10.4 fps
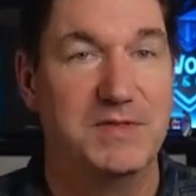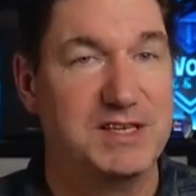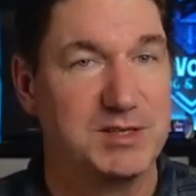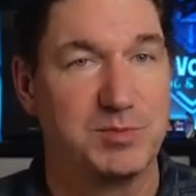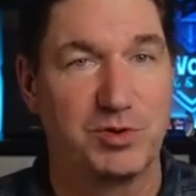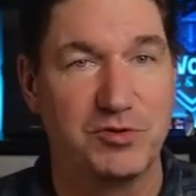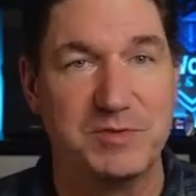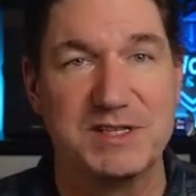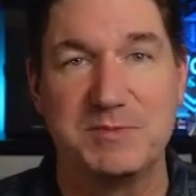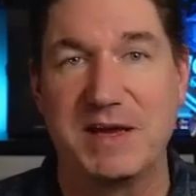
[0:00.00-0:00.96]
These
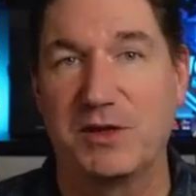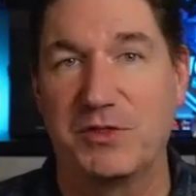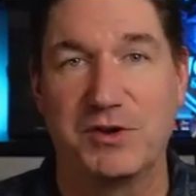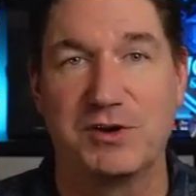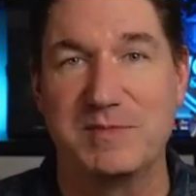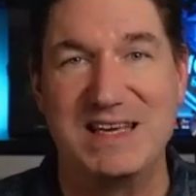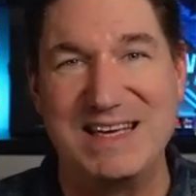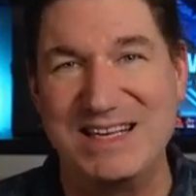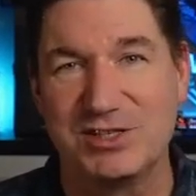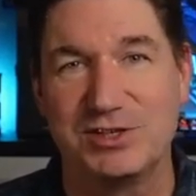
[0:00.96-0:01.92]
improvements make Ethereum
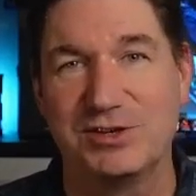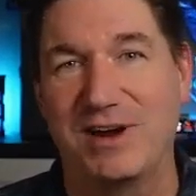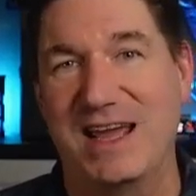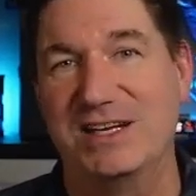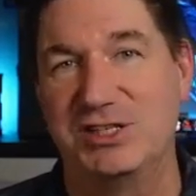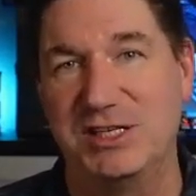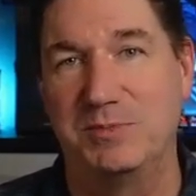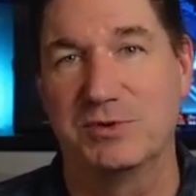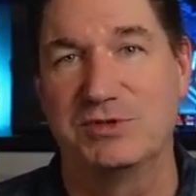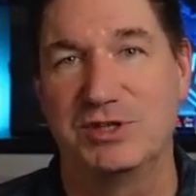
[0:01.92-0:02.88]
easier and
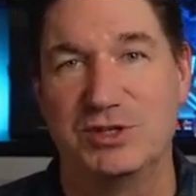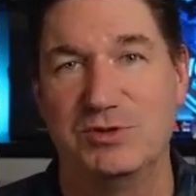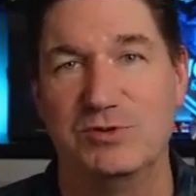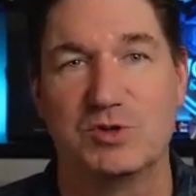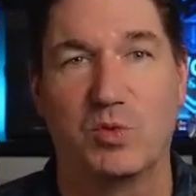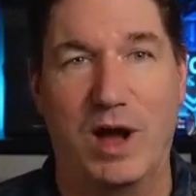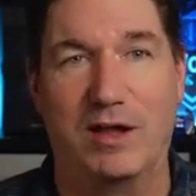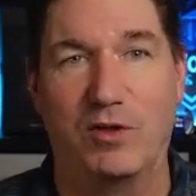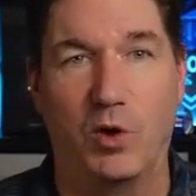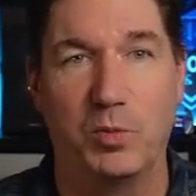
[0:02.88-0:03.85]
cheaper to use
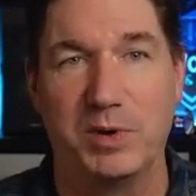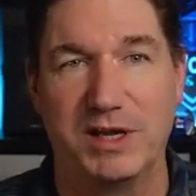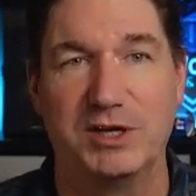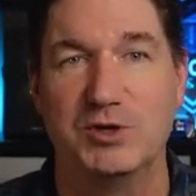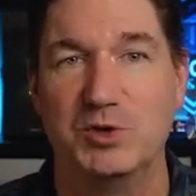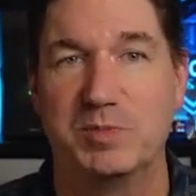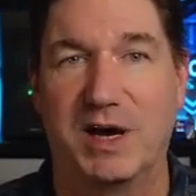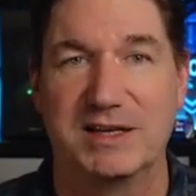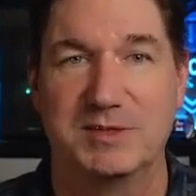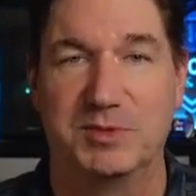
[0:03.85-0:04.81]
while opening new
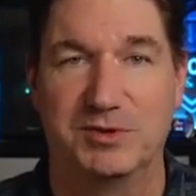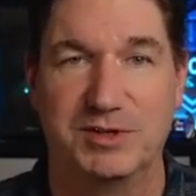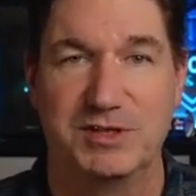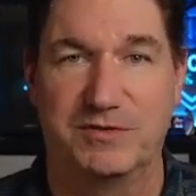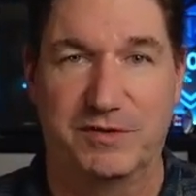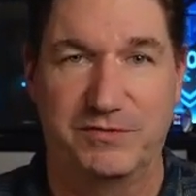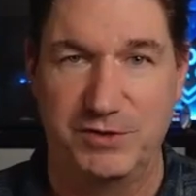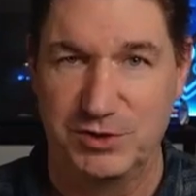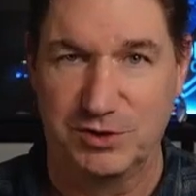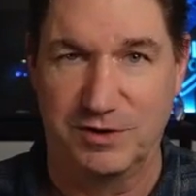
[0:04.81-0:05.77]
possibilities for
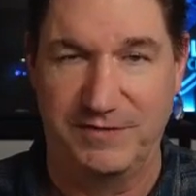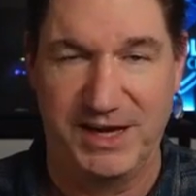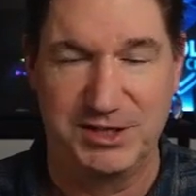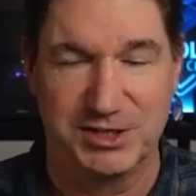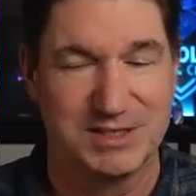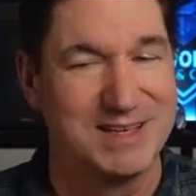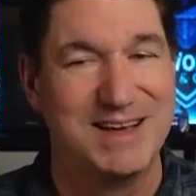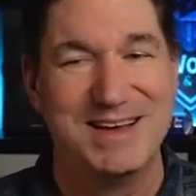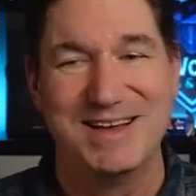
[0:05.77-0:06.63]
future innovations.